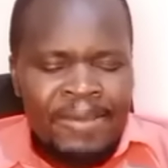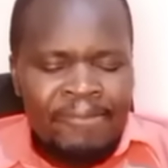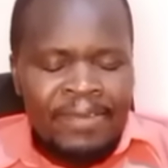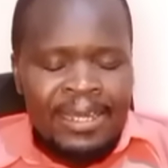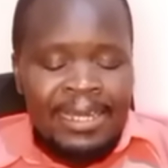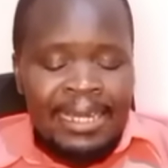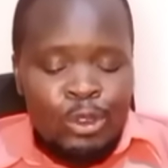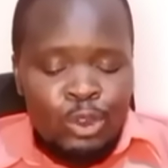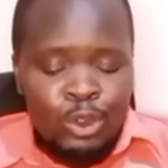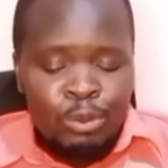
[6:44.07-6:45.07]
then
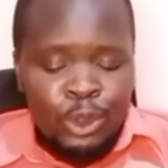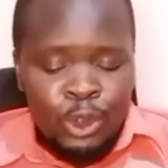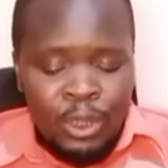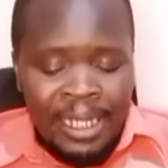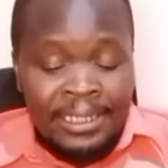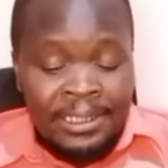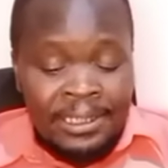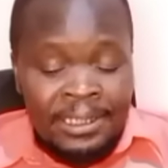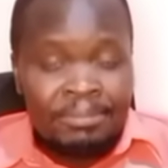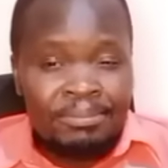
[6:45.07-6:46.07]
Kalonzo Musyoka and his
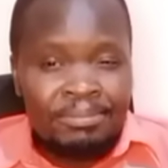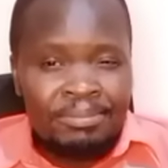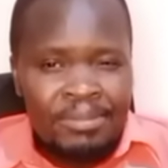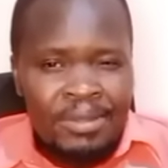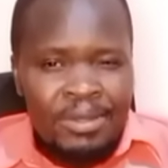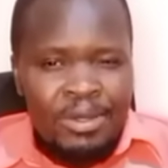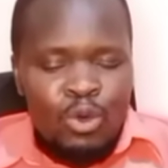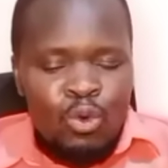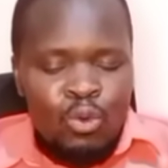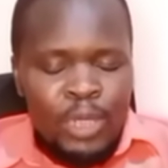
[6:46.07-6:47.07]
team
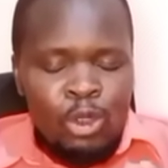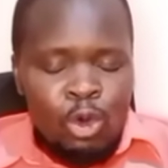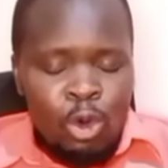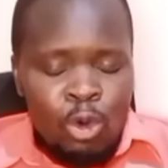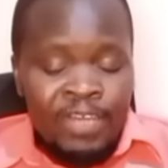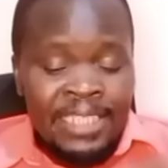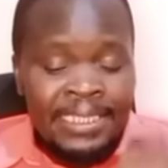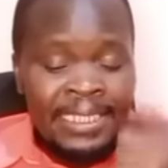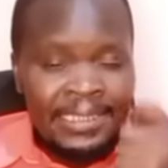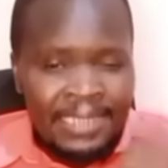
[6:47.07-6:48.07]
will
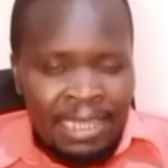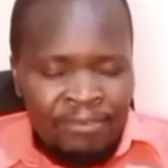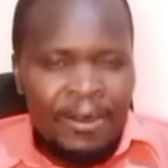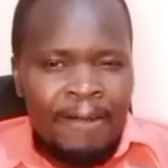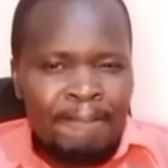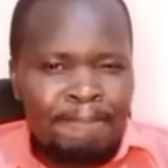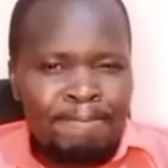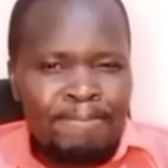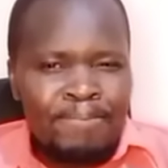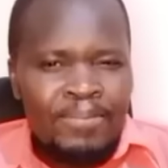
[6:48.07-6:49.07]
obviously suffer
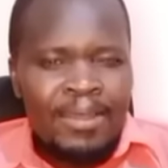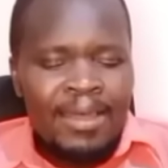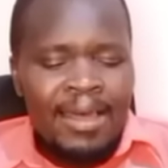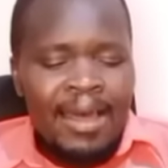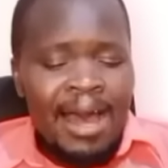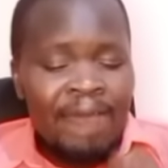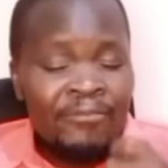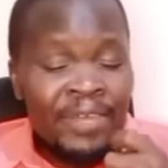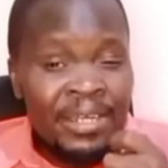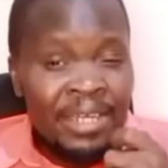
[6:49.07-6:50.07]
a
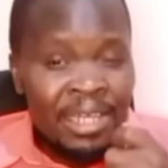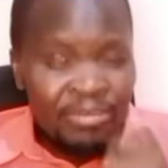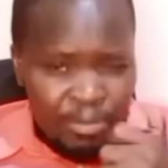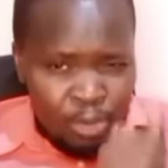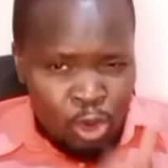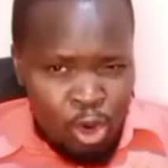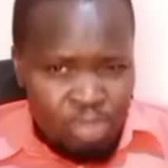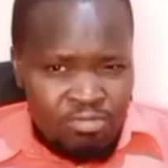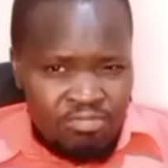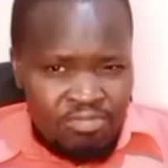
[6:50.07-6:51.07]
very heavy
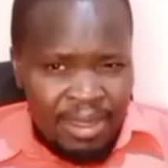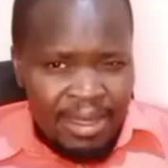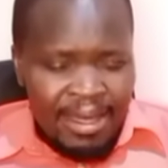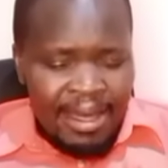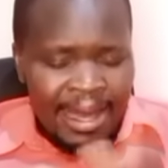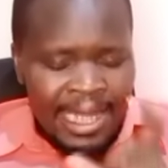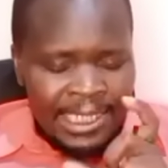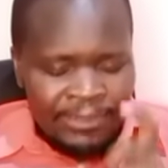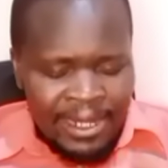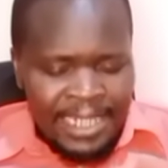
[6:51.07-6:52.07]
blow
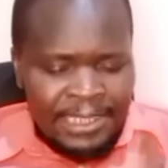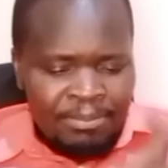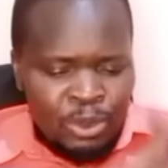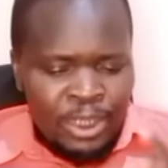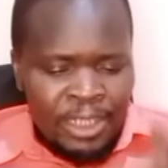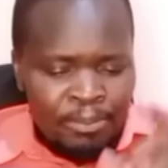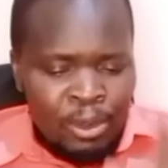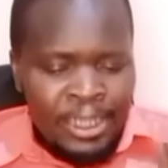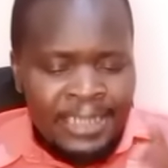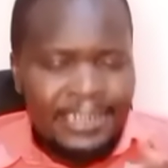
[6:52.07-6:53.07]
as far as mountain
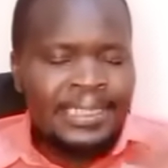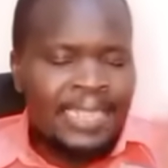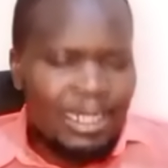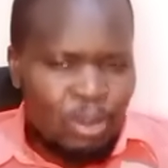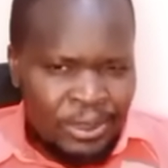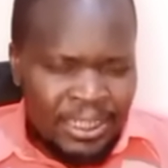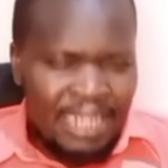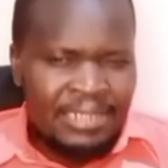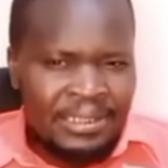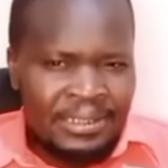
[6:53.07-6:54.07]
politics are
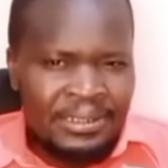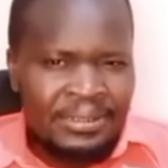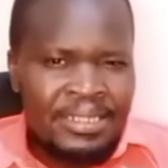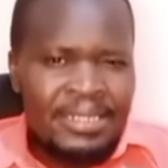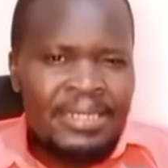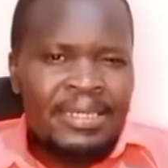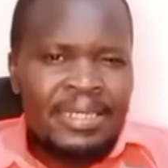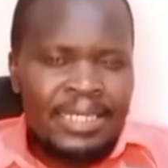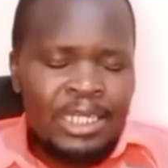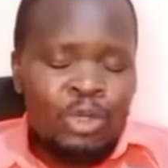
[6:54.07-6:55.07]
concerned.
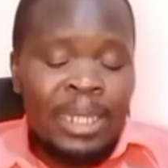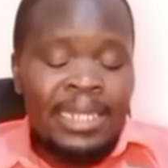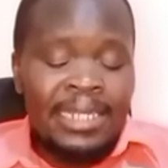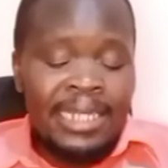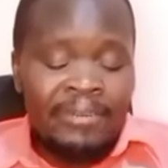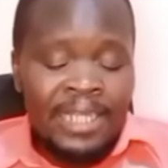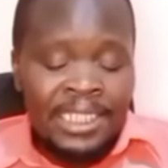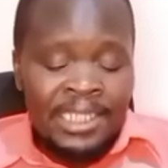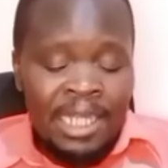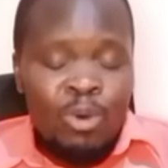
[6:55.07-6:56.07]
Equally, Rigathi
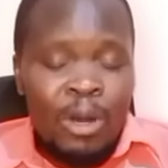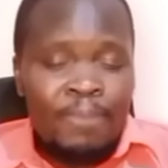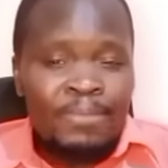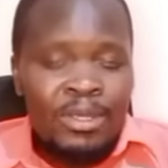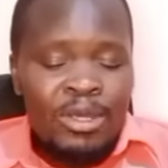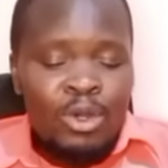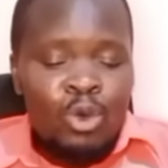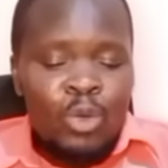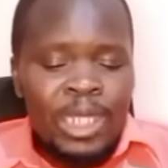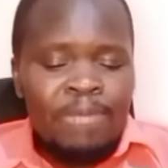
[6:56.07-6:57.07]
Gachagua
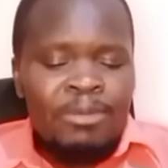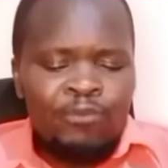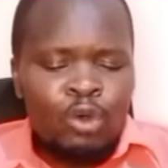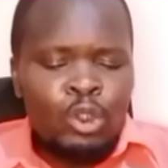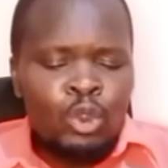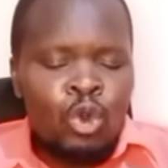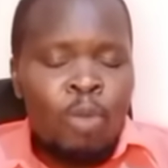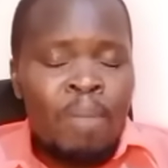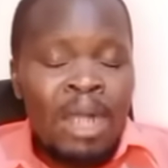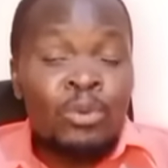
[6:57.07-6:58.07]
will be forced to
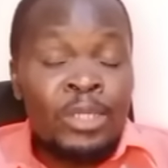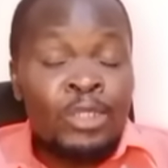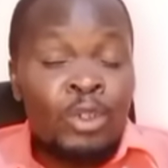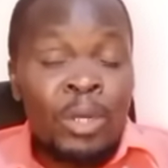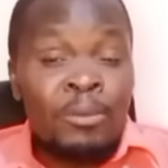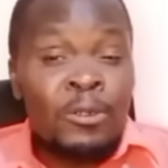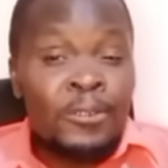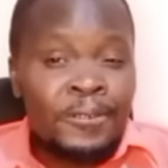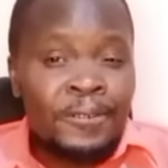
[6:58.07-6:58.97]
go back to the drawing board,